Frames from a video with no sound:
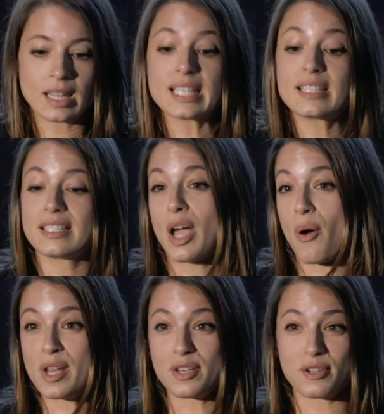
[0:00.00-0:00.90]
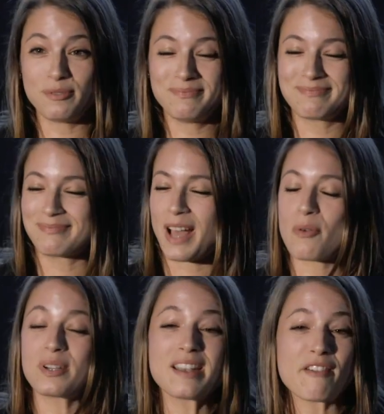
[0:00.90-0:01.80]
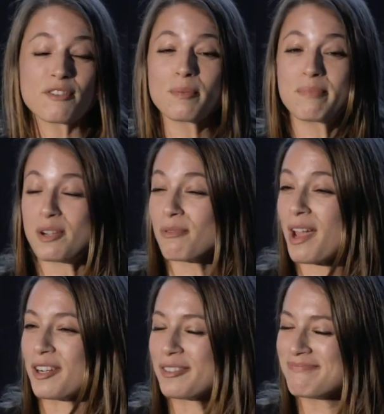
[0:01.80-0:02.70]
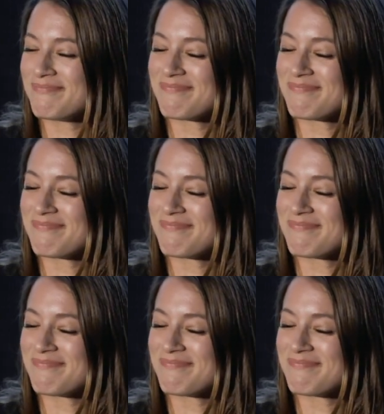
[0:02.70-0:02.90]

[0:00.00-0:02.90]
This is how I knew I would never be a runner.